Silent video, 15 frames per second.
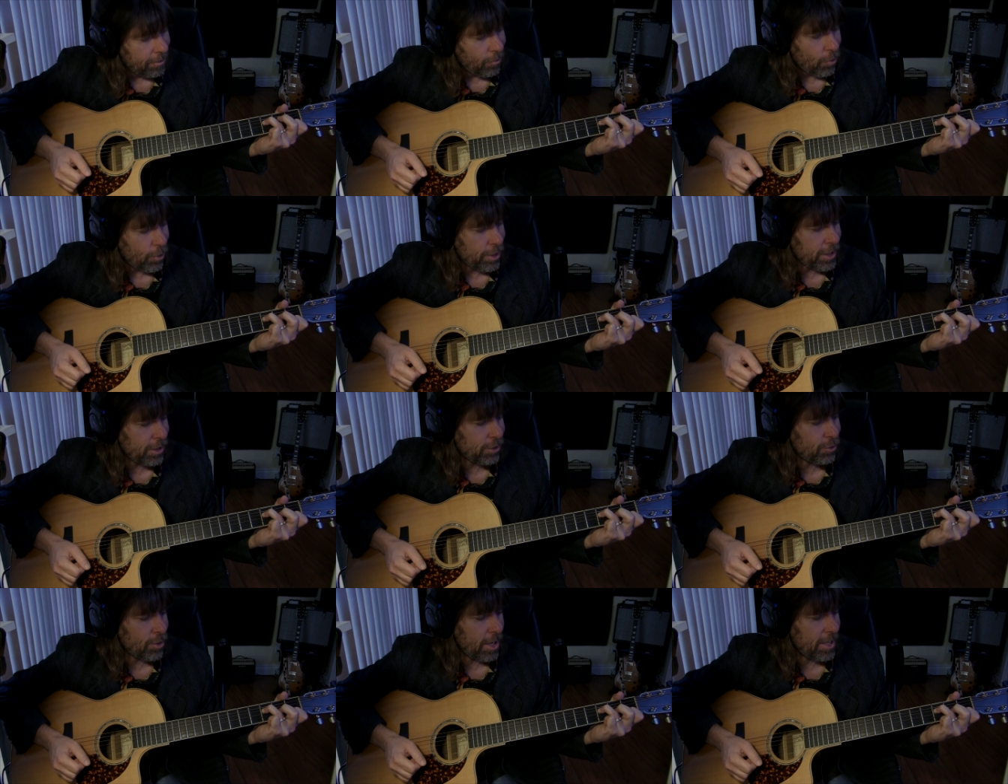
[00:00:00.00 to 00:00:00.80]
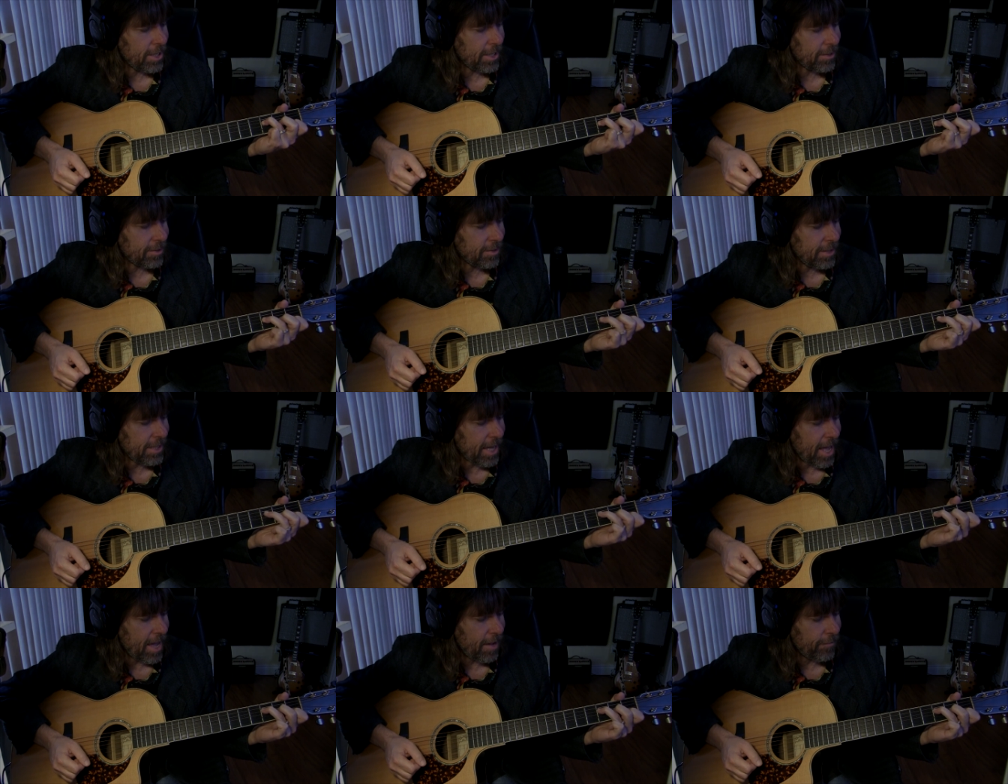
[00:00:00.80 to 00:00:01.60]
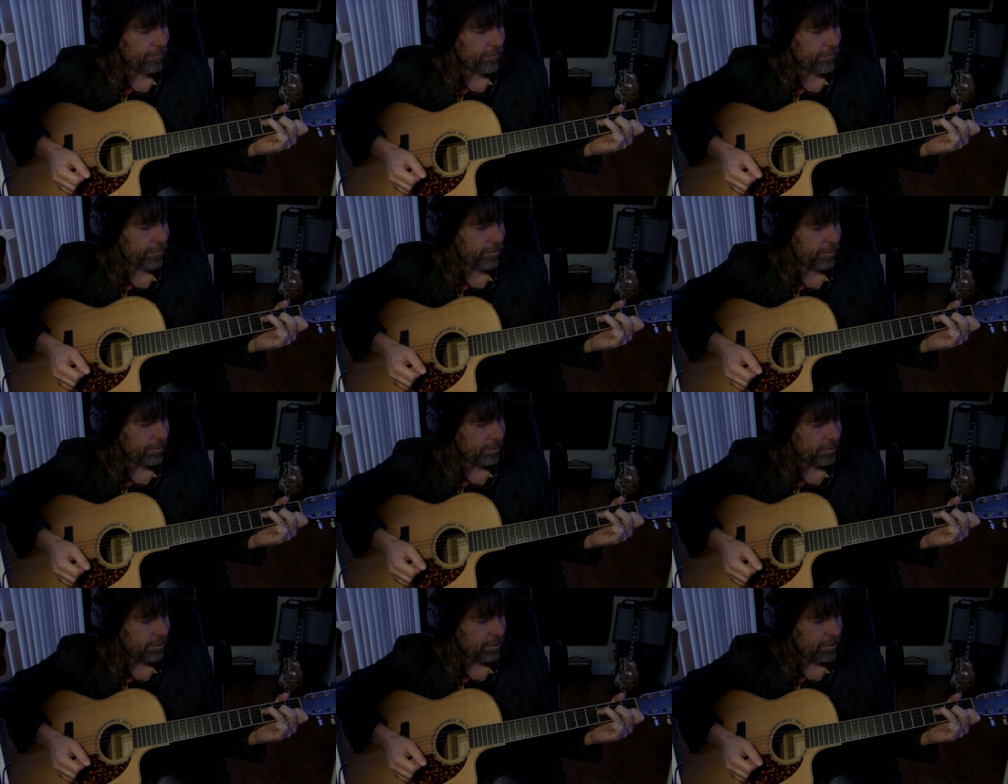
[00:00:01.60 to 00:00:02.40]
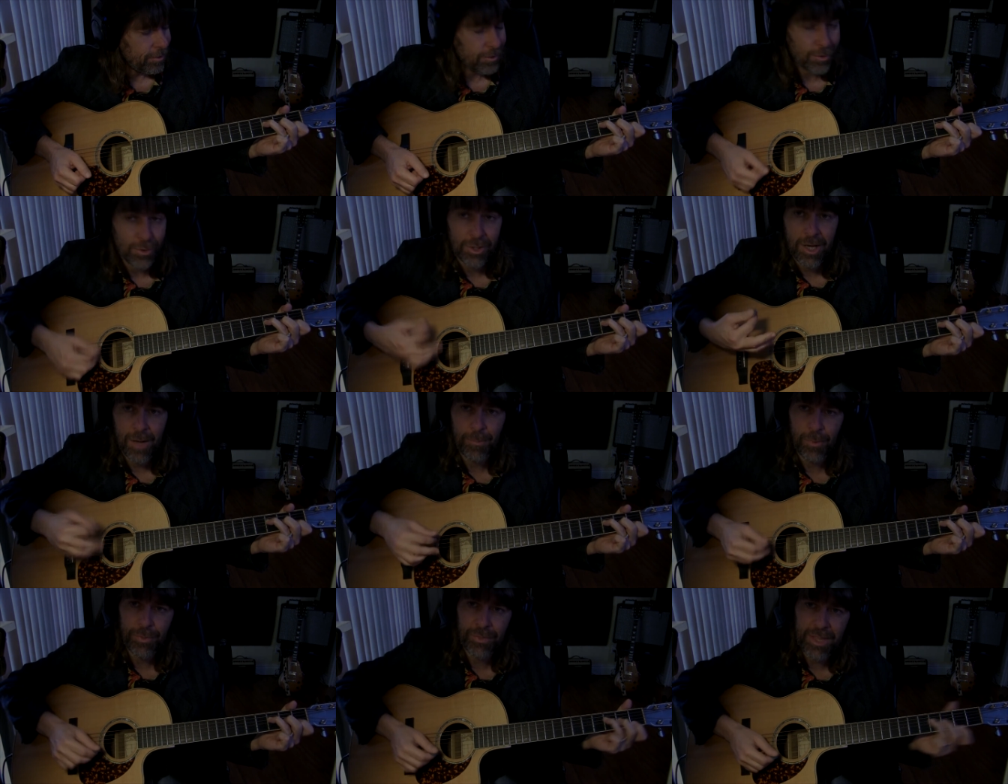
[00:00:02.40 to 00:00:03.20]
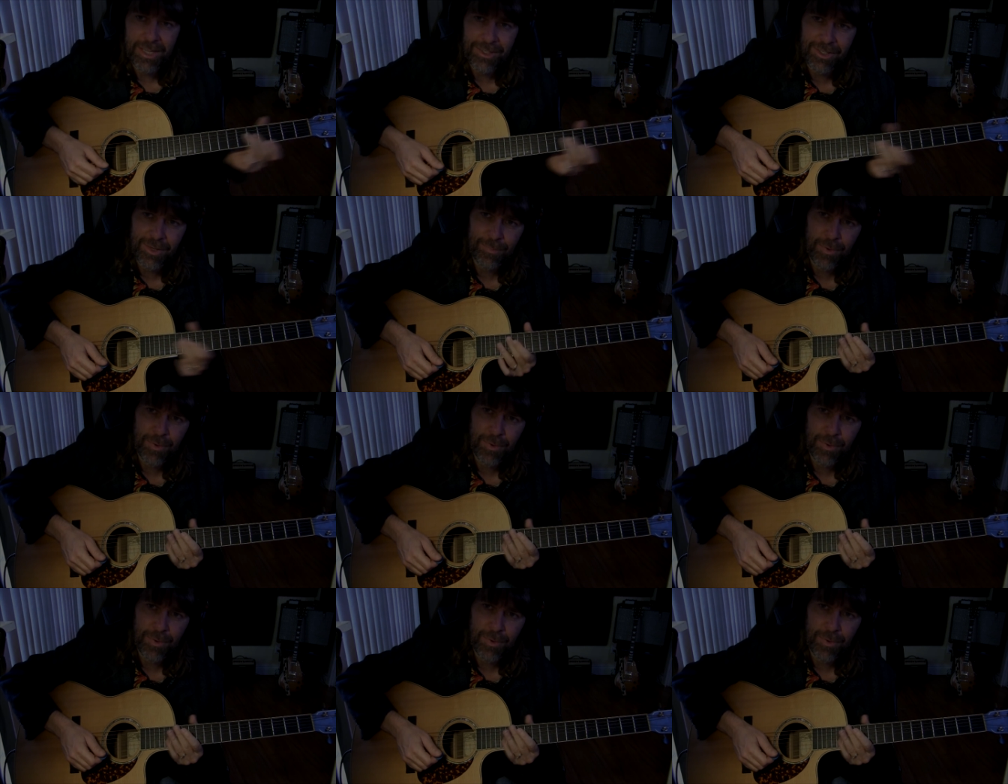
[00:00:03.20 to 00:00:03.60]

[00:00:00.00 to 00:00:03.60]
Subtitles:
Or you could try to get to the F. So a couple things to